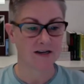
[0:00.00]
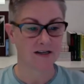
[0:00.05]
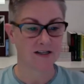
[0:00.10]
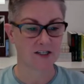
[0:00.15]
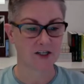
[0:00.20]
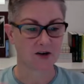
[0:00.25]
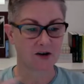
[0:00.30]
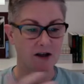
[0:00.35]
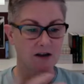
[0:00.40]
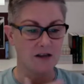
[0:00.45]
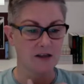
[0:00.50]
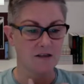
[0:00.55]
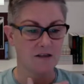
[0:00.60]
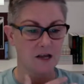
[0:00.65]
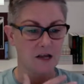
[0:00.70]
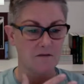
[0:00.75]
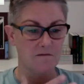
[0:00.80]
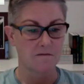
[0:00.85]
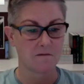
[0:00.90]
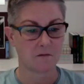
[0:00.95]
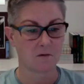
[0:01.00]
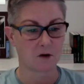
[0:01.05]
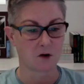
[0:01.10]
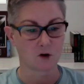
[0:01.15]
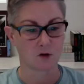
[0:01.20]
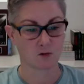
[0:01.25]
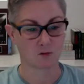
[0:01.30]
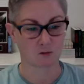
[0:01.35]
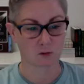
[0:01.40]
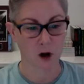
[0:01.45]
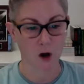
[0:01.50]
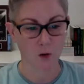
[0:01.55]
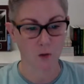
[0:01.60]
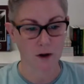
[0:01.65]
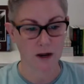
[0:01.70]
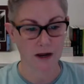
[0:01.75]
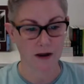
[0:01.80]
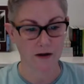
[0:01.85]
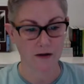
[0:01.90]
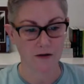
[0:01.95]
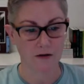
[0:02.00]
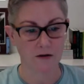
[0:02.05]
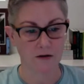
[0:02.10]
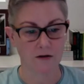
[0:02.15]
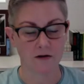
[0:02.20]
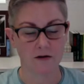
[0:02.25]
is there anything for growing,